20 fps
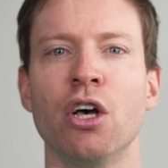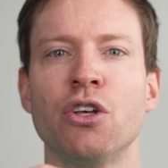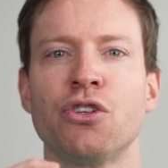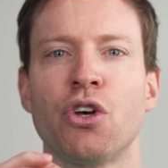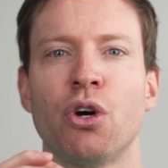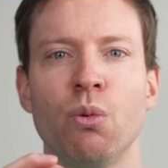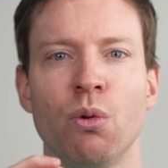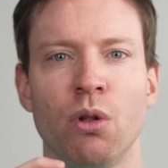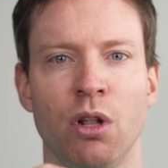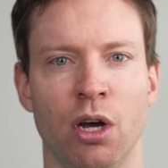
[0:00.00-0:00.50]

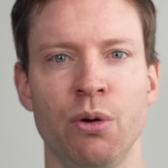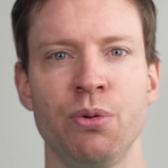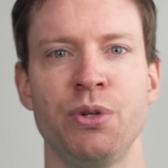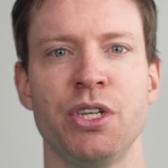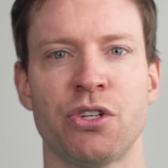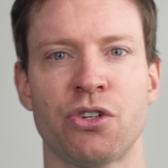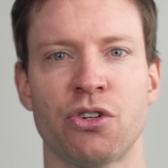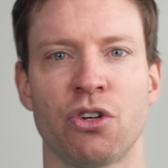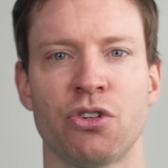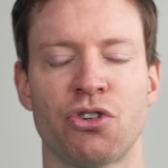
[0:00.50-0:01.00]
So, low
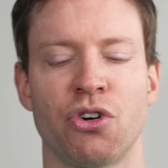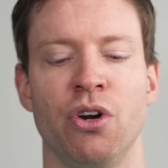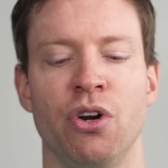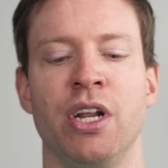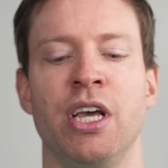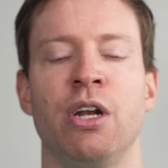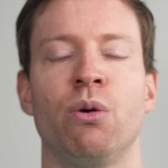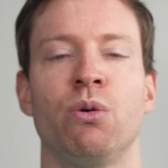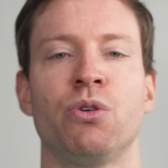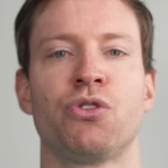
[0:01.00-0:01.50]

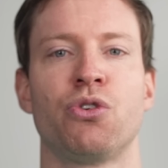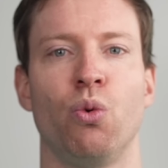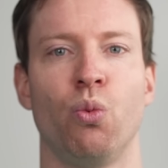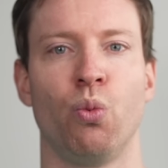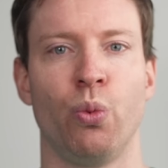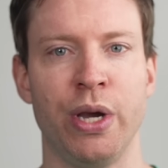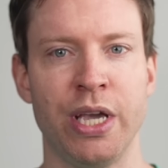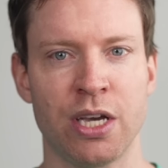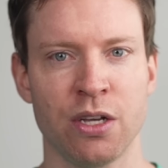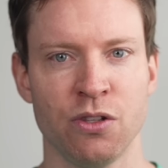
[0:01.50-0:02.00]
testosterone, it also
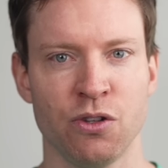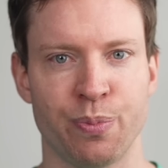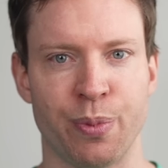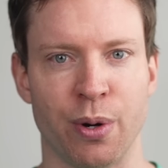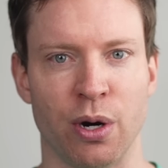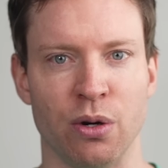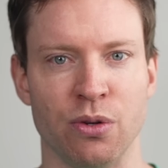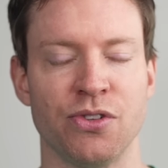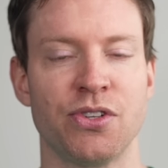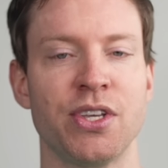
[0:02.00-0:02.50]
weakens
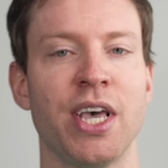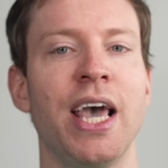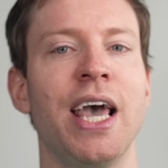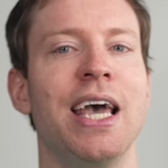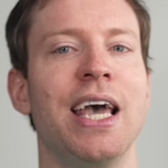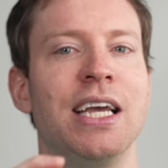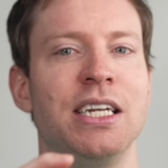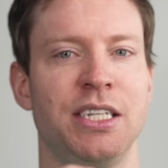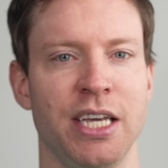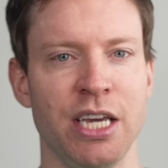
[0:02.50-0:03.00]
bones,
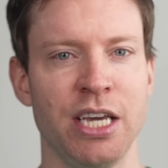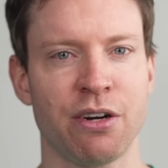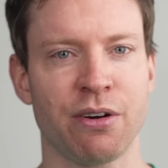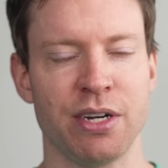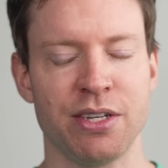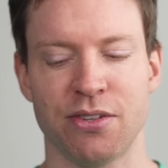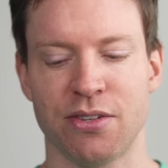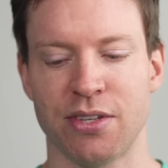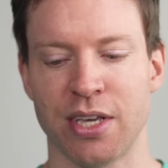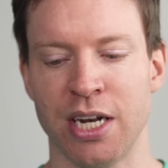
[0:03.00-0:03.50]
it
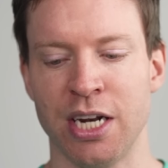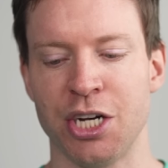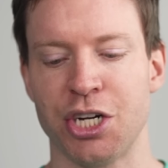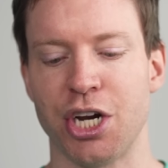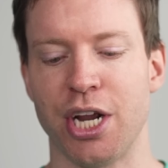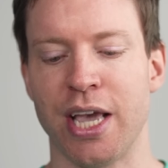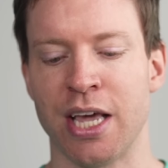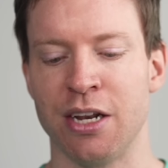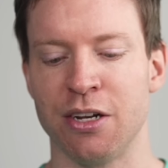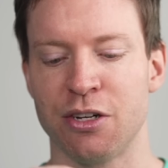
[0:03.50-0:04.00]
decreases
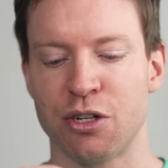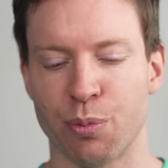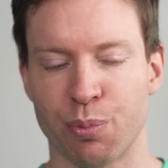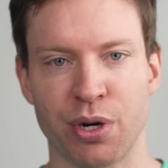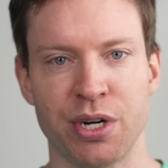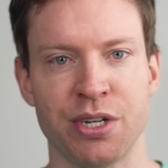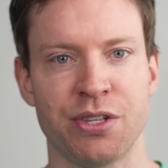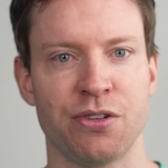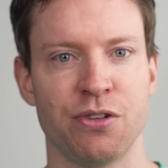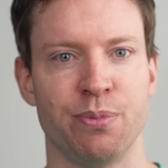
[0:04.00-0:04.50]
energy, and it
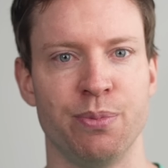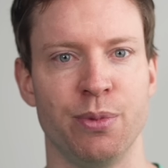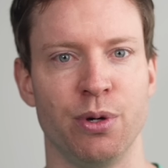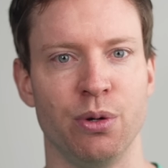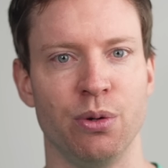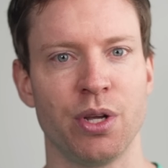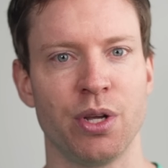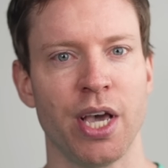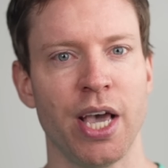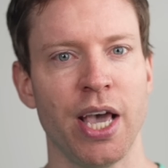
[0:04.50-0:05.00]
depresses
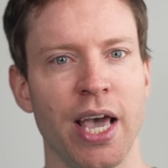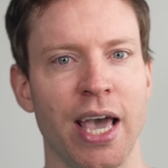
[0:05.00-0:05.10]
mood.